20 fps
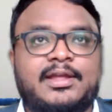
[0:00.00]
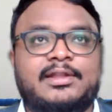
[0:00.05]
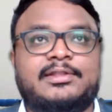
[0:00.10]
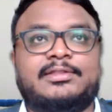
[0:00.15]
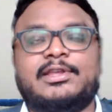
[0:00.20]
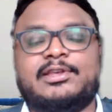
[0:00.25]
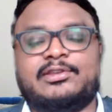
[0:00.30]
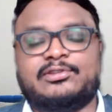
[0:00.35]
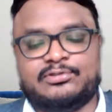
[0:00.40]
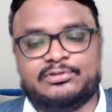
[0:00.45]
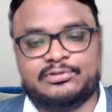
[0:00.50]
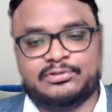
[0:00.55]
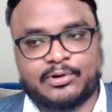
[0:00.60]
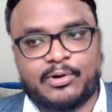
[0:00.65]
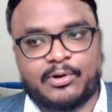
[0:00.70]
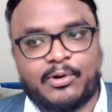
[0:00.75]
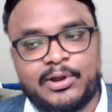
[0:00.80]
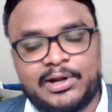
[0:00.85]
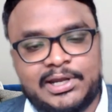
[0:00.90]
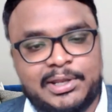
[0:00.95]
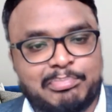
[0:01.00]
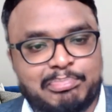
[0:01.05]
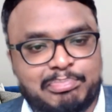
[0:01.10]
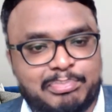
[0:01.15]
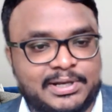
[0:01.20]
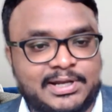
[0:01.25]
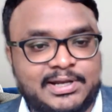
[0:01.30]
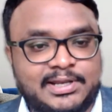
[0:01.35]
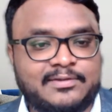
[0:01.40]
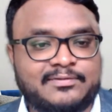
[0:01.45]
they strongly
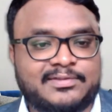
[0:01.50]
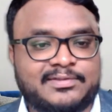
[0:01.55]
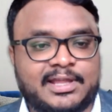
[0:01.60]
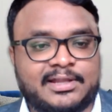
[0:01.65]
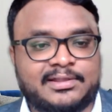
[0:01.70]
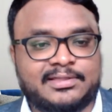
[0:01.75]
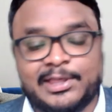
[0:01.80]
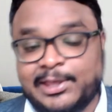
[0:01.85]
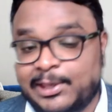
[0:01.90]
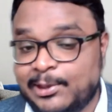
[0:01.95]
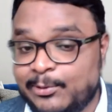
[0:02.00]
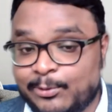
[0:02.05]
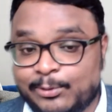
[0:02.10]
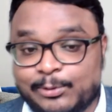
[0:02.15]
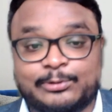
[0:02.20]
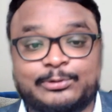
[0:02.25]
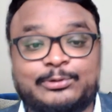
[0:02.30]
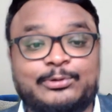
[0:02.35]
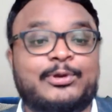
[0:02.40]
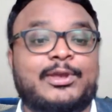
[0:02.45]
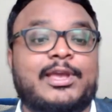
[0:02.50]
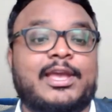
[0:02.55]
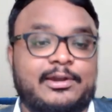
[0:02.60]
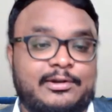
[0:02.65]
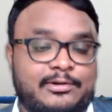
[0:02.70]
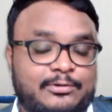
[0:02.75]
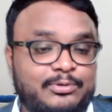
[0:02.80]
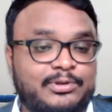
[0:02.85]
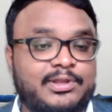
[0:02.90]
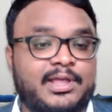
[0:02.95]
believe that they also can
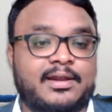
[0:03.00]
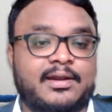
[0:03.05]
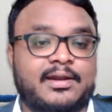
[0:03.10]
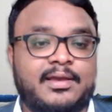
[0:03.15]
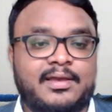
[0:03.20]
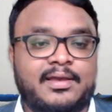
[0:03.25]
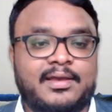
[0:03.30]
do that